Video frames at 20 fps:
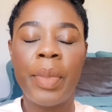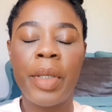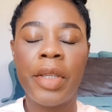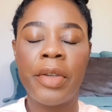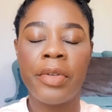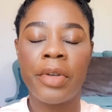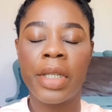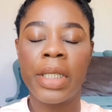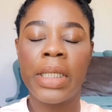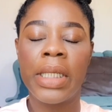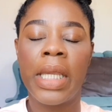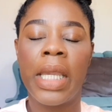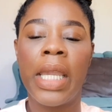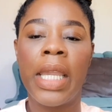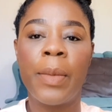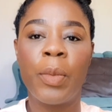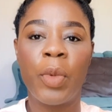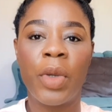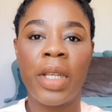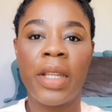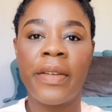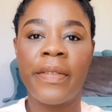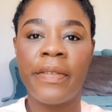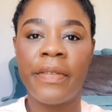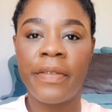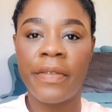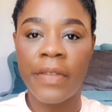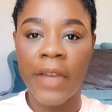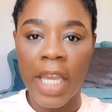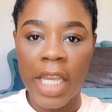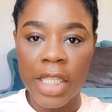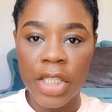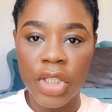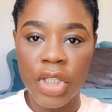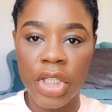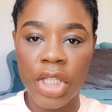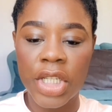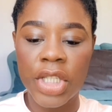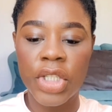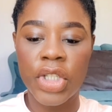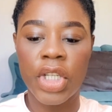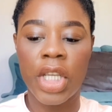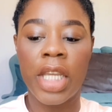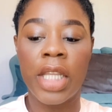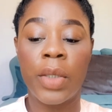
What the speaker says: period came with a vengeance.